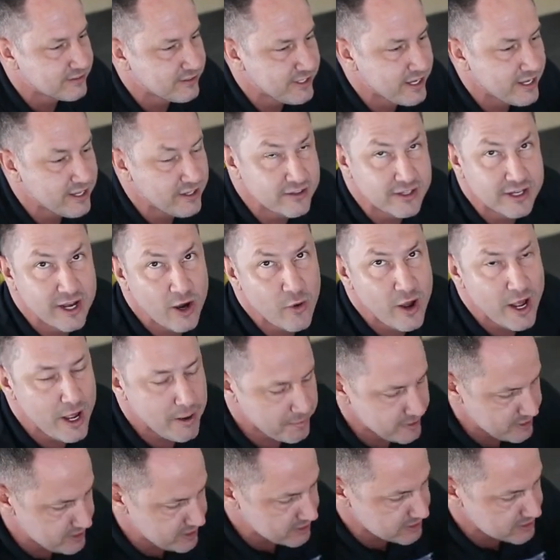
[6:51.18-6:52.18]
Look how
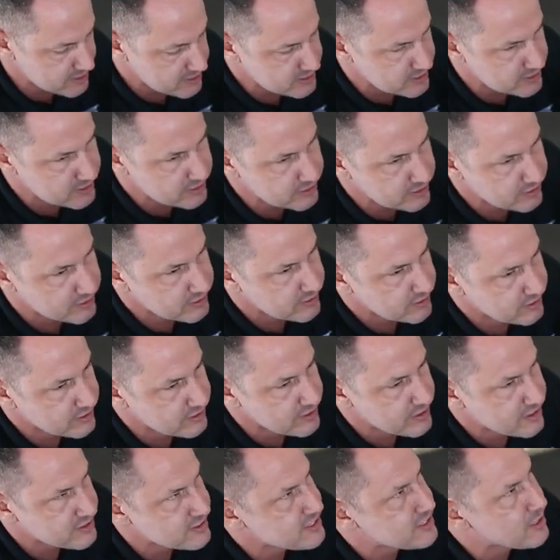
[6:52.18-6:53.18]
happy he is.
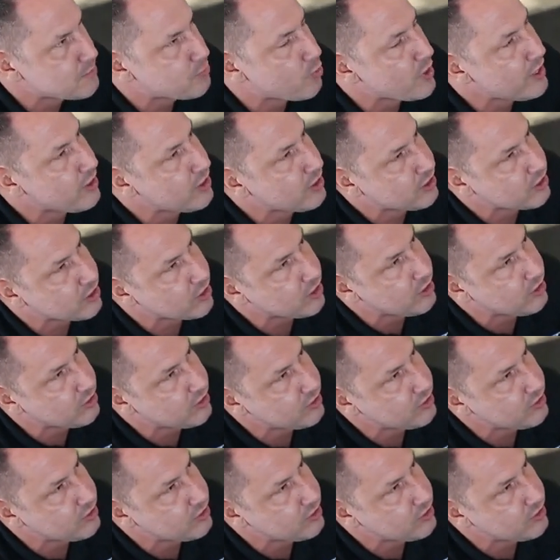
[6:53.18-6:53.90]
Is this a boy or a girl?